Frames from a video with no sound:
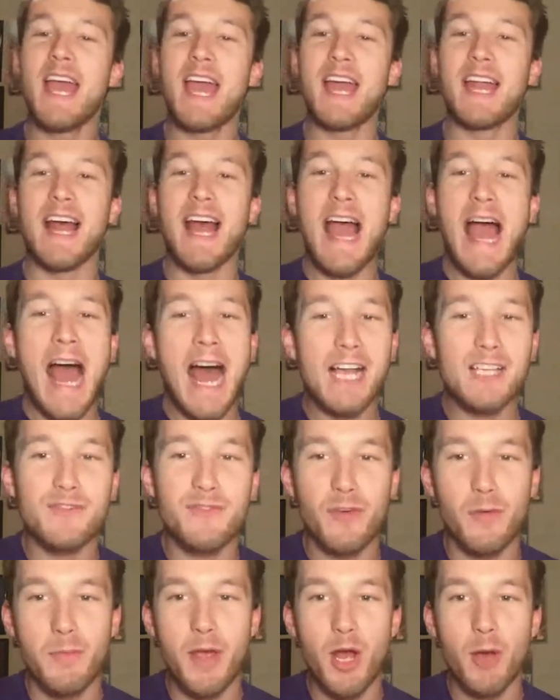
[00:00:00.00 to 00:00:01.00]
And I asked
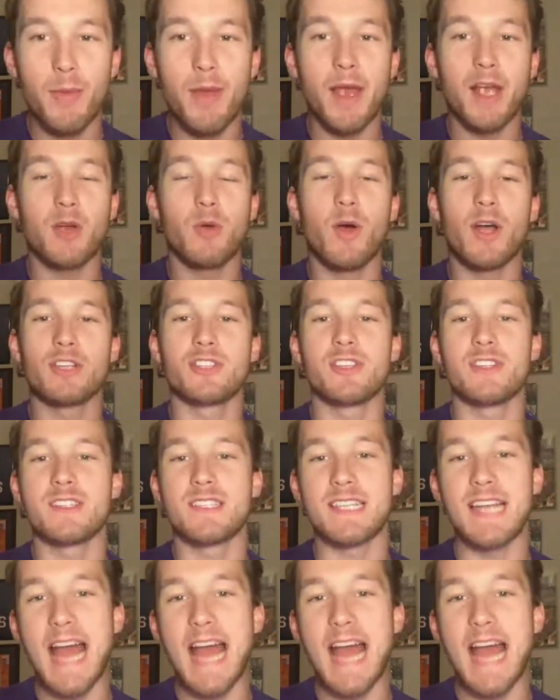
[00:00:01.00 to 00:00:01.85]
for mailbag questions,